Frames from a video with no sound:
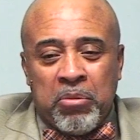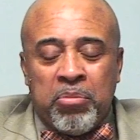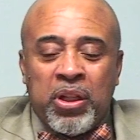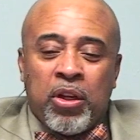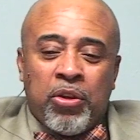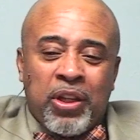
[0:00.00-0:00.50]

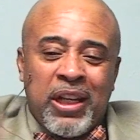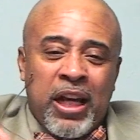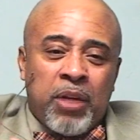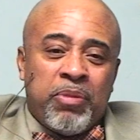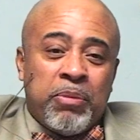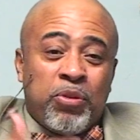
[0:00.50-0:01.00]
Because a
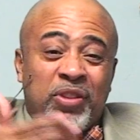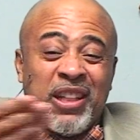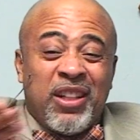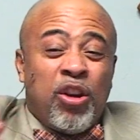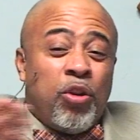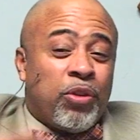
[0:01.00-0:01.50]
lot of people
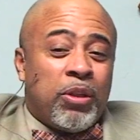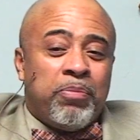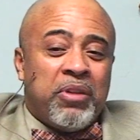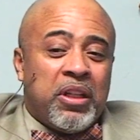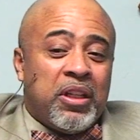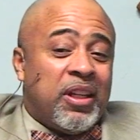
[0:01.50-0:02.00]
get caught
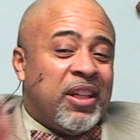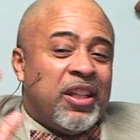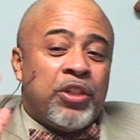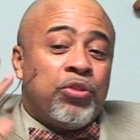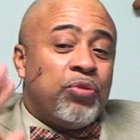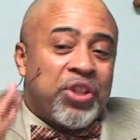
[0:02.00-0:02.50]
up in it and
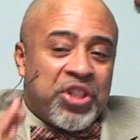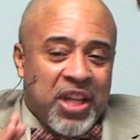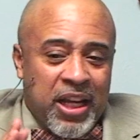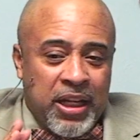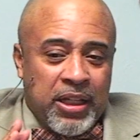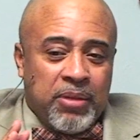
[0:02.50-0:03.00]
they're too
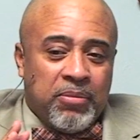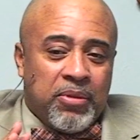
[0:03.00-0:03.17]
ashamed.